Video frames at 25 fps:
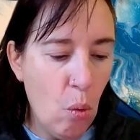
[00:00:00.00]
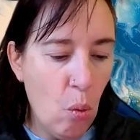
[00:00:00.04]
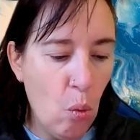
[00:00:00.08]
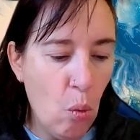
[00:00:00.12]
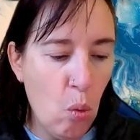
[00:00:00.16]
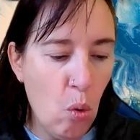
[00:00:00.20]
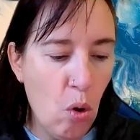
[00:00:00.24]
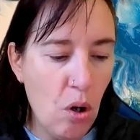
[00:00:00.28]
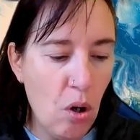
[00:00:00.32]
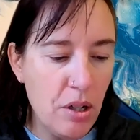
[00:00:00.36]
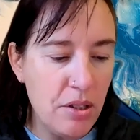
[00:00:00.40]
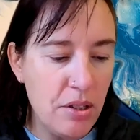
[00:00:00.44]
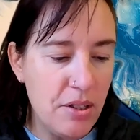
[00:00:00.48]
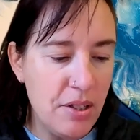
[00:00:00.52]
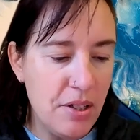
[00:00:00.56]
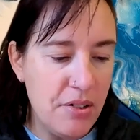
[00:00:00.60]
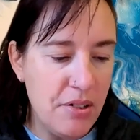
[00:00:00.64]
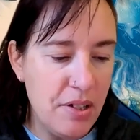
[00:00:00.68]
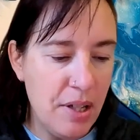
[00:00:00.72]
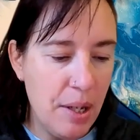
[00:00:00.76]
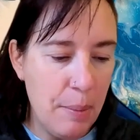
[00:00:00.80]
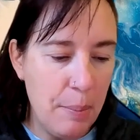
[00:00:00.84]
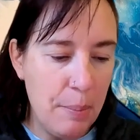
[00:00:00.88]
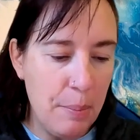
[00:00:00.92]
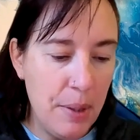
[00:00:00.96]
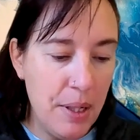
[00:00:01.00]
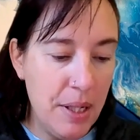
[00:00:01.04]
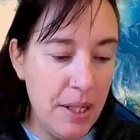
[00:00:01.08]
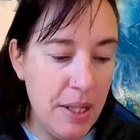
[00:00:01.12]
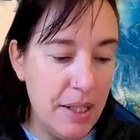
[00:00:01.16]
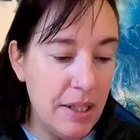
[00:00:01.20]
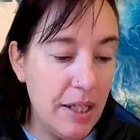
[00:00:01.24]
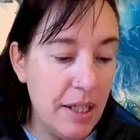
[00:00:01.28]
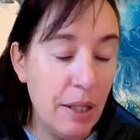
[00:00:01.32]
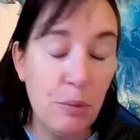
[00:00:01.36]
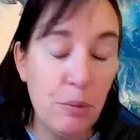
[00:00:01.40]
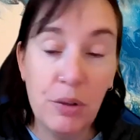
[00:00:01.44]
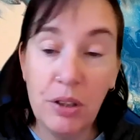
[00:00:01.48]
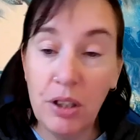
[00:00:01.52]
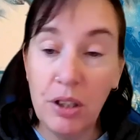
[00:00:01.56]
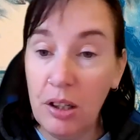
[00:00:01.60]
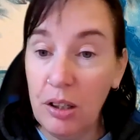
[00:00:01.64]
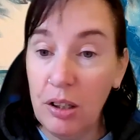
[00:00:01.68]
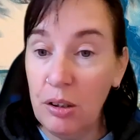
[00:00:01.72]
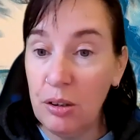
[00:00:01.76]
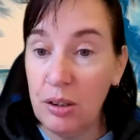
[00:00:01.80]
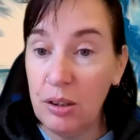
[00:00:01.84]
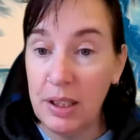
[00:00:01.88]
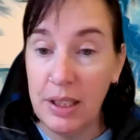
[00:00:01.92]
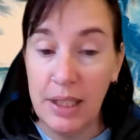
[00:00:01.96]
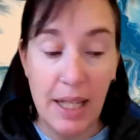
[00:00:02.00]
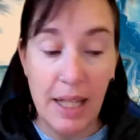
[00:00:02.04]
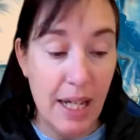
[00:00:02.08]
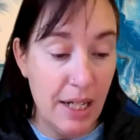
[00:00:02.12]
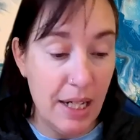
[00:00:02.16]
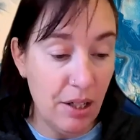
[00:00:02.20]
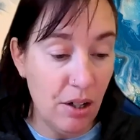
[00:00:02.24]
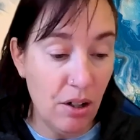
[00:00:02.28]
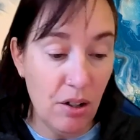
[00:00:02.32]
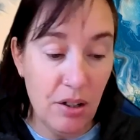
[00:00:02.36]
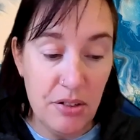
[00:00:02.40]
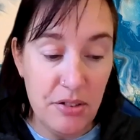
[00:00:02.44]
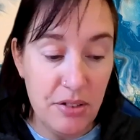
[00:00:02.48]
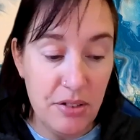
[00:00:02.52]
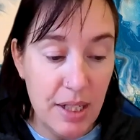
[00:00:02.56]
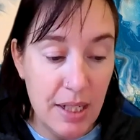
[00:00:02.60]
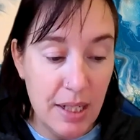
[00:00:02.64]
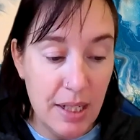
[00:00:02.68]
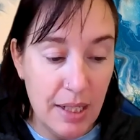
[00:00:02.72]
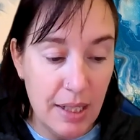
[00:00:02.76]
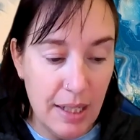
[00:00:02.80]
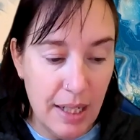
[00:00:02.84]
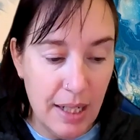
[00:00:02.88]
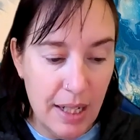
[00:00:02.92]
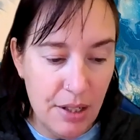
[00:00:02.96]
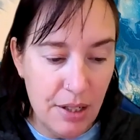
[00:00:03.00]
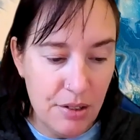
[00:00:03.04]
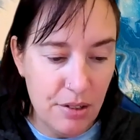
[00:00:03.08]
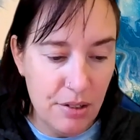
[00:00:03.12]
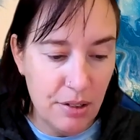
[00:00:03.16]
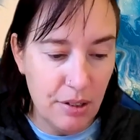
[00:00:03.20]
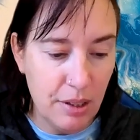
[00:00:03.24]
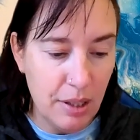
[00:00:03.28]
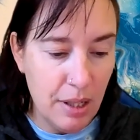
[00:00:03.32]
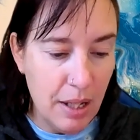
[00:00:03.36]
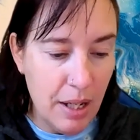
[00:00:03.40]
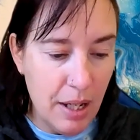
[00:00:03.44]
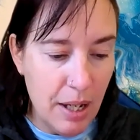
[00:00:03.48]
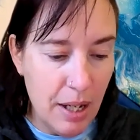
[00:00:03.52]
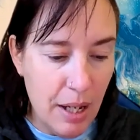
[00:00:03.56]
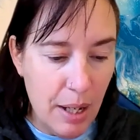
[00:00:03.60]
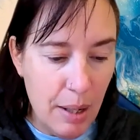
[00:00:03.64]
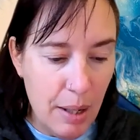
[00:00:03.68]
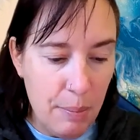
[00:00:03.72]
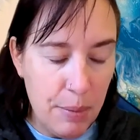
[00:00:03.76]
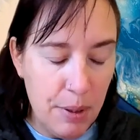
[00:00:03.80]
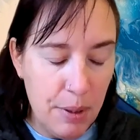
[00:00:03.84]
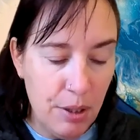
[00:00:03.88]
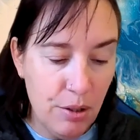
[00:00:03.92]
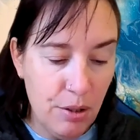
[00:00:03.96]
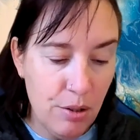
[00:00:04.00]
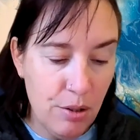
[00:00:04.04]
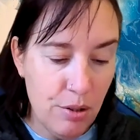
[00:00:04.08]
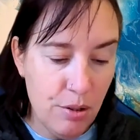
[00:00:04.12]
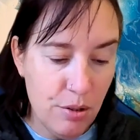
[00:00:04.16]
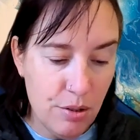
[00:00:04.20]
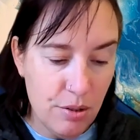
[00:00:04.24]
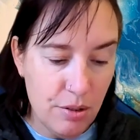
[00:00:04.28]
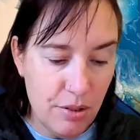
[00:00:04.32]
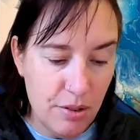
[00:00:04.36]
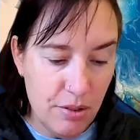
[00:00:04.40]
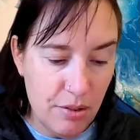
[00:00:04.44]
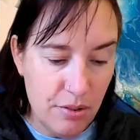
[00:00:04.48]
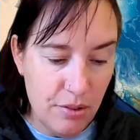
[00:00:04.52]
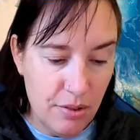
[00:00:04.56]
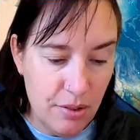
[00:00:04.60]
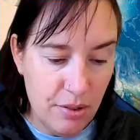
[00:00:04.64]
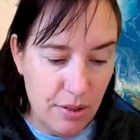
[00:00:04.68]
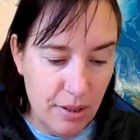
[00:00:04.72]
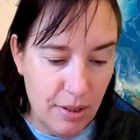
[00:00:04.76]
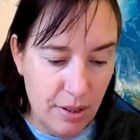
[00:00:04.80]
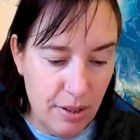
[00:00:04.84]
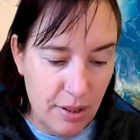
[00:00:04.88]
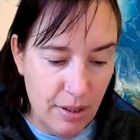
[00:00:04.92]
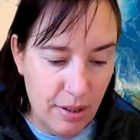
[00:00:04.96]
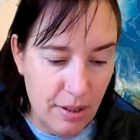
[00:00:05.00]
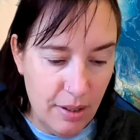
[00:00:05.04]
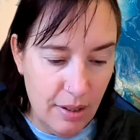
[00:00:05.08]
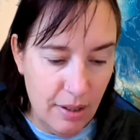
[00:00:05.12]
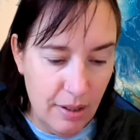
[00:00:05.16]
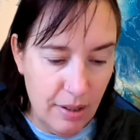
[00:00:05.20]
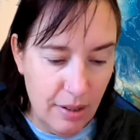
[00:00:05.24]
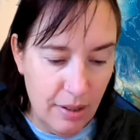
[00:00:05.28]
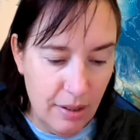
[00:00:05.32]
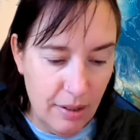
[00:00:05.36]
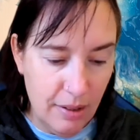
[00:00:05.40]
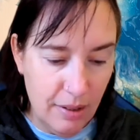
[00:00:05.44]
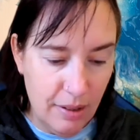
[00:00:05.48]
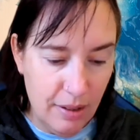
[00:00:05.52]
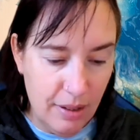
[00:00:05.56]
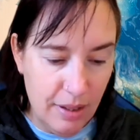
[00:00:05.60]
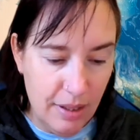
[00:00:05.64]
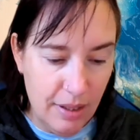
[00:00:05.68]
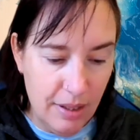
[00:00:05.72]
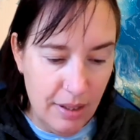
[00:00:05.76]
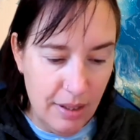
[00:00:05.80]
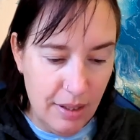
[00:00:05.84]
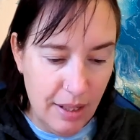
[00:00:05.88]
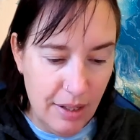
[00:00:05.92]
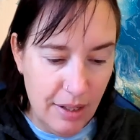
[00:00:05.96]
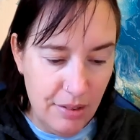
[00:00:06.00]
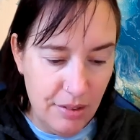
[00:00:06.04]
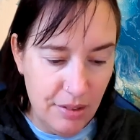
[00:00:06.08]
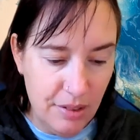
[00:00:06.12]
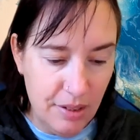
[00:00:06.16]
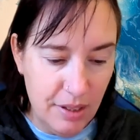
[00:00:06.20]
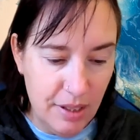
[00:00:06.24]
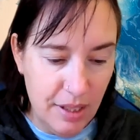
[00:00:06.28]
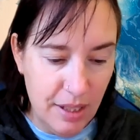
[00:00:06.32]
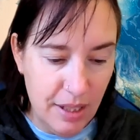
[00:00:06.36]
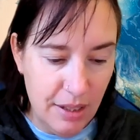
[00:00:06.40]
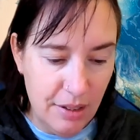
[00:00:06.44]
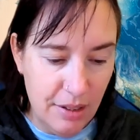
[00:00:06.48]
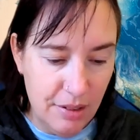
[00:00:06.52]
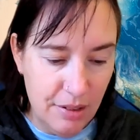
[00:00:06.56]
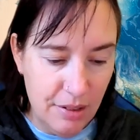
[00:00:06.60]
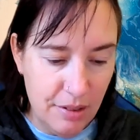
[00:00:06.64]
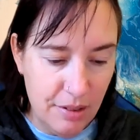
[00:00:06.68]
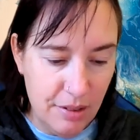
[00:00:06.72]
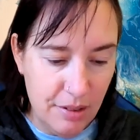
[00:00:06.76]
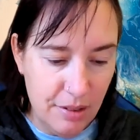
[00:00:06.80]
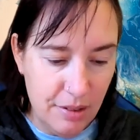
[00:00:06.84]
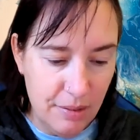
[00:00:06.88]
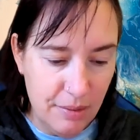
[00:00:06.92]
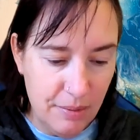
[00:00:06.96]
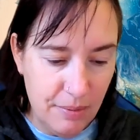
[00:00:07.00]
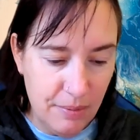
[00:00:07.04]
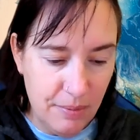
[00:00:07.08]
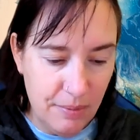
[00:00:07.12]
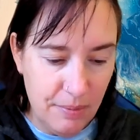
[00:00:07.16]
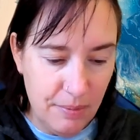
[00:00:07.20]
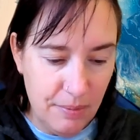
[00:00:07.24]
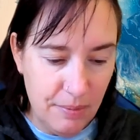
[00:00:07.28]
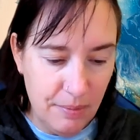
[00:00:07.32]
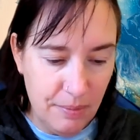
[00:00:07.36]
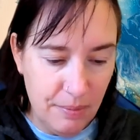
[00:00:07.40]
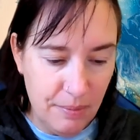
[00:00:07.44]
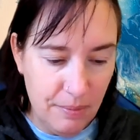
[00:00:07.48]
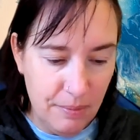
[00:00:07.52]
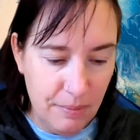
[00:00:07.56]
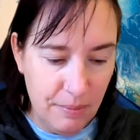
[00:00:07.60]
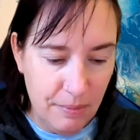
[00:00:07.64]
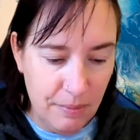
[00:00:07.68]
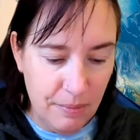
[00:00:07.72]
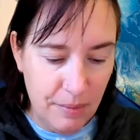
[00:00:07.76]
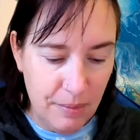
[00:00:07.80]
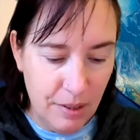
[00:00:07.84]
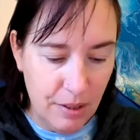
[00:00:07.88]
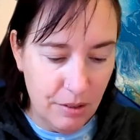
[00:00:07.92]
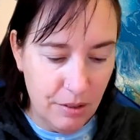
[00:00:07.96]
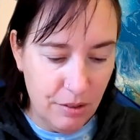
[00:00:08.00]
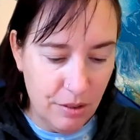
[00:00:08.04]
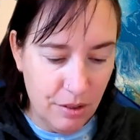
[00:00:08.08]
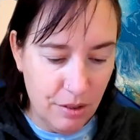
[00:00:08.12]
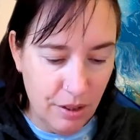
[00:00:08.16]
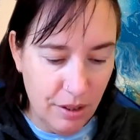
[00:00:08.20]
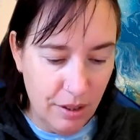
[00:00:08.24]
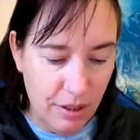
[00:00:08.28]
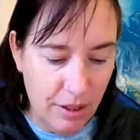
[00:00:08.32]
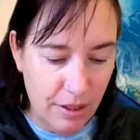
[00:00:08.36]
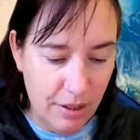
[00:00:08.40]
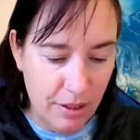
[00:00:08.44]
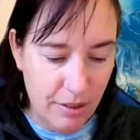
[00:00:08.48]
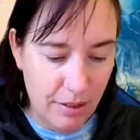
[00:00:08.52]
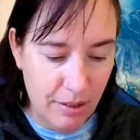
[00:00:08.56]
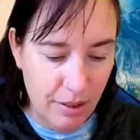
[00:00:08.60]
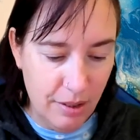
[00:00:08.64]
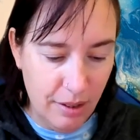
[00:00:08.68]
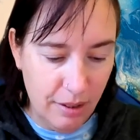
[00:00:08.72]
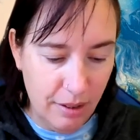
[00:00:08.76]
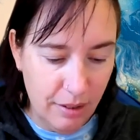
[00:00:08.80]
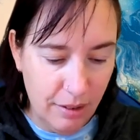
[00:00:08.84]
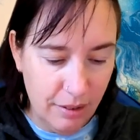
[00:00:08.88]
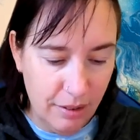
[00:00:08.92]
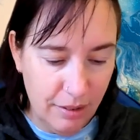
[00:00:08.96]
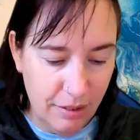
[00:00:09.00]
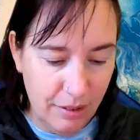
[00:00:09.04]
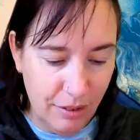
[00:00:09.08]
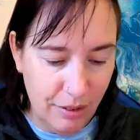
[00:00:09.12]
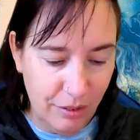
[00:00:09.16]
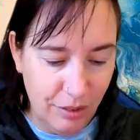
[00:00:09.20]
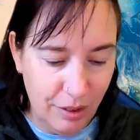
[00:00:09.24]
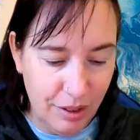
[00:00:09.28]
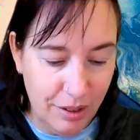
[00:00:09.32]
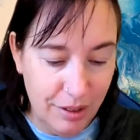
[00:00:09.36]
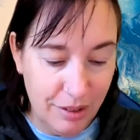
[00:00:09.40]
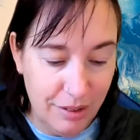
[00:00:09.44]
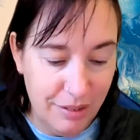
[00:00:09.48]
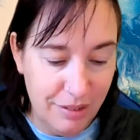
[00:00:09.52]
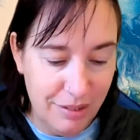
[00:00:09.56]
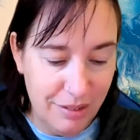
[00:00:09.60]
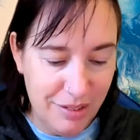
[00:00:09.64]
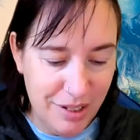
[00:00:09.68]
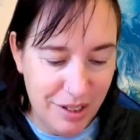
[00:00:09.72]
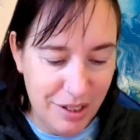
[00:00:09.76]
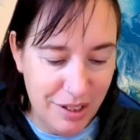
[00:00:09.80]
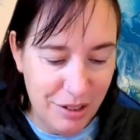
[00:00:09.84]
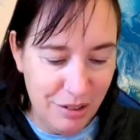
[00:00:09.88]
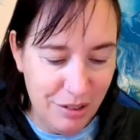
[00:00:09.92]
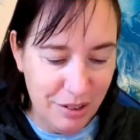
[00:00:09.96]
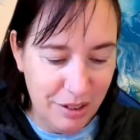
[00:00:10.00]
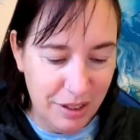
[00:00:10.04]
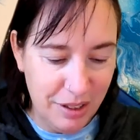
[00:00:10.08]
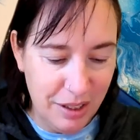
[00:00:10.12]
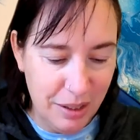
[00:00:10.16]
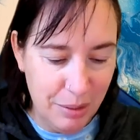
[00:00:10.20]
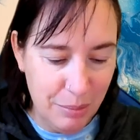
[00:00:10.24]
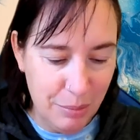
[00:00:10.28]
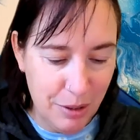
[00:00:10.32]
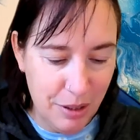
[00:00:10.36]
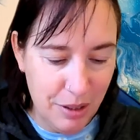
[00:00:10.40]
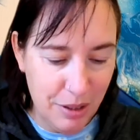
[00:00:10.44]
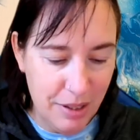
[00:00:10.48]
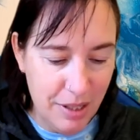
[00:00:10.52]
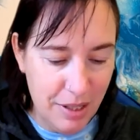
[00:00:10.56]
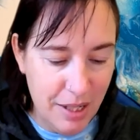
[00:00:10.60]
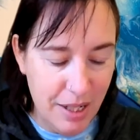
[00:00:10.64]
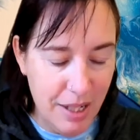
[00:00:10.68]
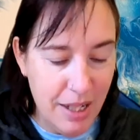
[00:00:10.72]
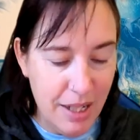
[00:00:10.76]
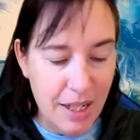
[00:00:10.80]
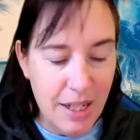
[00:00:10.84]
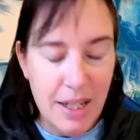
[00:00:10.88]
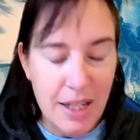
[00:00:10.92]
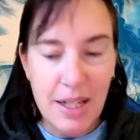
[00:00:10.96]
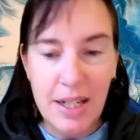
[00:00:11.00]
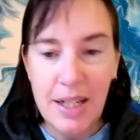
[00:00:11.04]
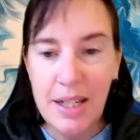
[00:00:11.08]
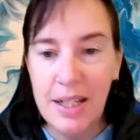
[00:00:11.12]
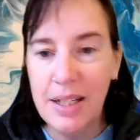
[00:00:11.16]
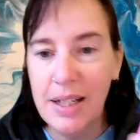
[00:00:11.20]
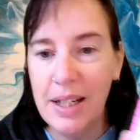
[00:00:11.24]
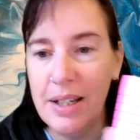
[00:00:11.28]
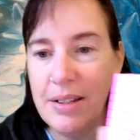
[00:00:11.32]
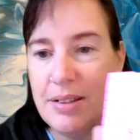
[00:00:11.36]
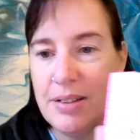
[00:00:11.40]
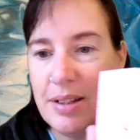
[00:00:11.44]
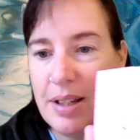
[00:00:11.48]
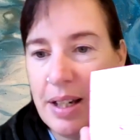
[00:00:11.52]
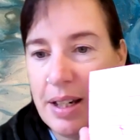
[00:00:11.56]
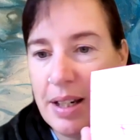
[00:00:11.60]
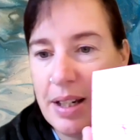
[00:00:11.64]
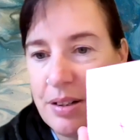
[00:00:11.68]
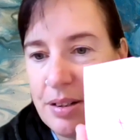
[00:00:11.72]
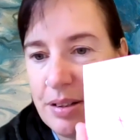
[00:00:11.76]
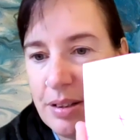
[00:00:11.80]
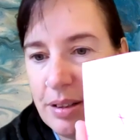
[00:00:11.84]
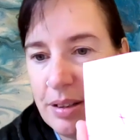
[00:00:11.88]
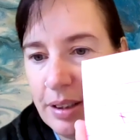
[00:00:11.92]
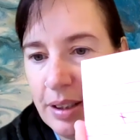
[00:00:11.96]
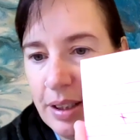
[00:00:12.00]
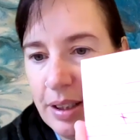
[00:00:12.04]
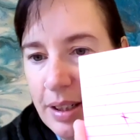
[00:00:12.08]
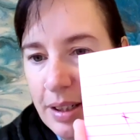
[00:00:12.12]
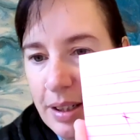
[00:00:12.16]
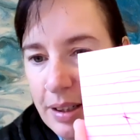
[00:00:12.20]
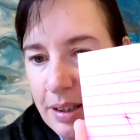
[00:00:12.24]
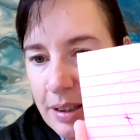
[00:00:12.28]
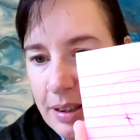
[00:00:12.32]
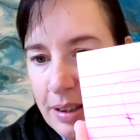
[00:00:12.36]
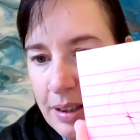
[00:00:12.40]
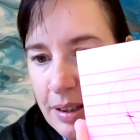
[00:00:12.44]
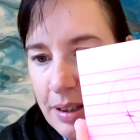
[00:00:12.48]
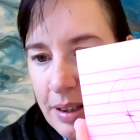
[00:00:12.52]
what does that mean? Now, when I look at that, I see connection because it has connected. I'll show you in a sec. Here you can see it on the camera. It has actually